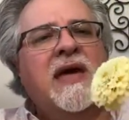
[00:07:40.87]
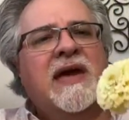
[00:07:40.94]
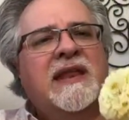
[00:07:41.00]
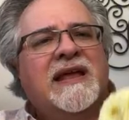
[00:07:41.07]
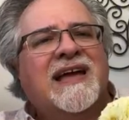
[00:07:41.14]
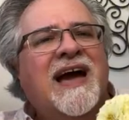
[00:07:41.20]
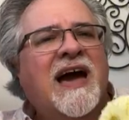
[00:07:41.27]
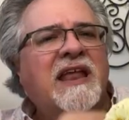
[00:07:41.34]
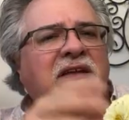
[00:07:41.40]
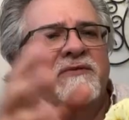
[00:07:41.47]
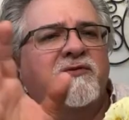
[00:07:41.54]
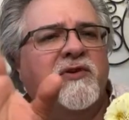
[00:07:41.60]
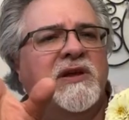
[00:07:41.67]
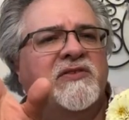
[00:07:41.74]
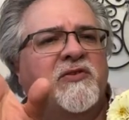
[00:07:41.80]
And it kind
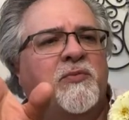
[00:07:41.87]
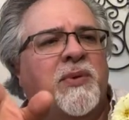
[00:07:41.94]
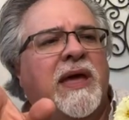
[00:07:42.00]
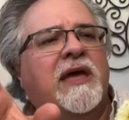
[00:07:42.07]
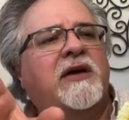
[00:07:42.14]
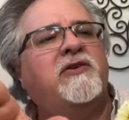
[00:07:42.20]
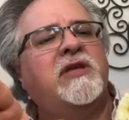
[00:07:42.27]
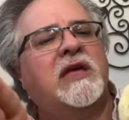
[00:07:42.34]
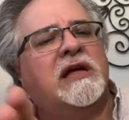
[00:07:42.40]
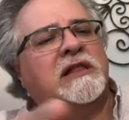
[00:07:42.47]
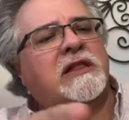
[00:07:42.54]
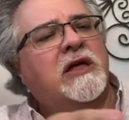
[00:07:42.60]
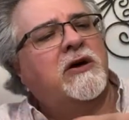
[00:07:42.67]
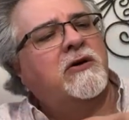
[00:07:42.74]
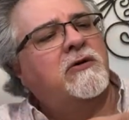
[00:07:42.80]
of reads a pale
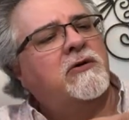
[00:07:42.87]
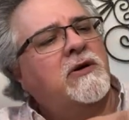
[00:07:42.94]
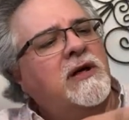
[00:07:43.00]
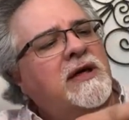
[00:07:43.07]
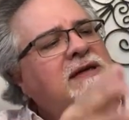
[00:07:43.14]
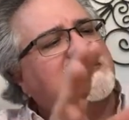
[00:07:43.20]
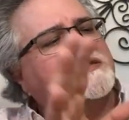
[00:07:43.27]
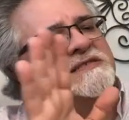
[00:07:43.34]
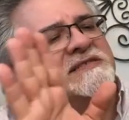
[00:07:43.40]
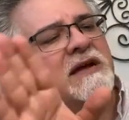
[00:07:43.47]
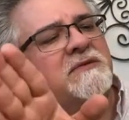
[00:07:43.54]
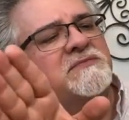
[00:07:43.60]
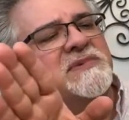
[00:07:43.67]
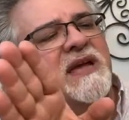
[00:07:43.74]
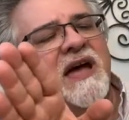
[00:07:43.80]
yellow.
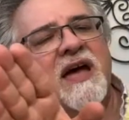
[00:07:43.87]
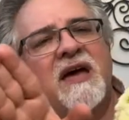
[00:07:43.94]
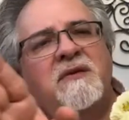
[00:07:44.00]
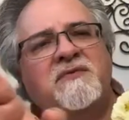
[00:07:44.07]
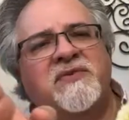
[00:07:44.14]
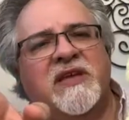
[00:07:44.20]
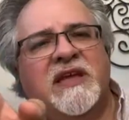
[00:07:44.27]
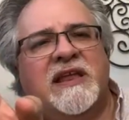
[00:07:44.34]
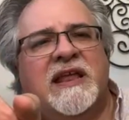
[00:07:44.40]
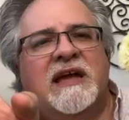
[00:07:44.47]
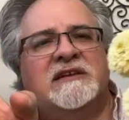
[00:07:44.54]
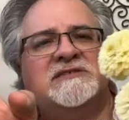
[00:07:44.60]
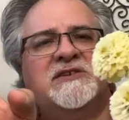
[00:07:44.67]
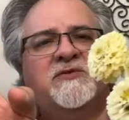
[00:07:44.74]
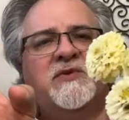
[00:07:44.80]
Sometimes it can
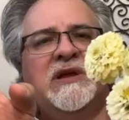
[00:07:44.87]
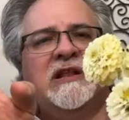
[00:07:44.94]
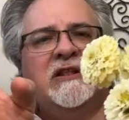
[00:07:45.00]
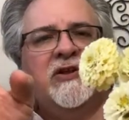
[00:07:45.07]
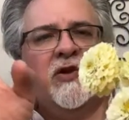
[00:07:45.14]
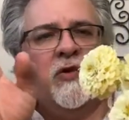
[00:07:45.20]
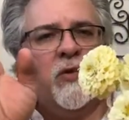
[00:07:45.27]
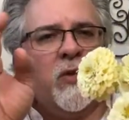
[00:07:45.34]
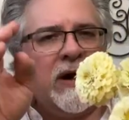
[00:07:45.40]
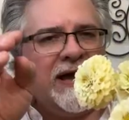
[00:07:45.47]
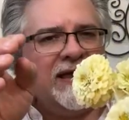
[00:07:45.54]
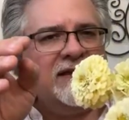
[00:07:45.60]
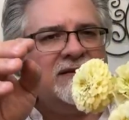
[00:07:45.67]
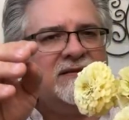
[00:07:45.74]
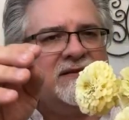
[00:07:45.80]
actually read a little
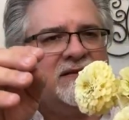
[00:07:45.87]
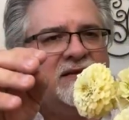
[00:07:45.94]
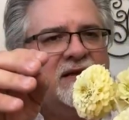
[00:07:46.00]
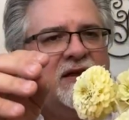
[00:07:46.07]
white.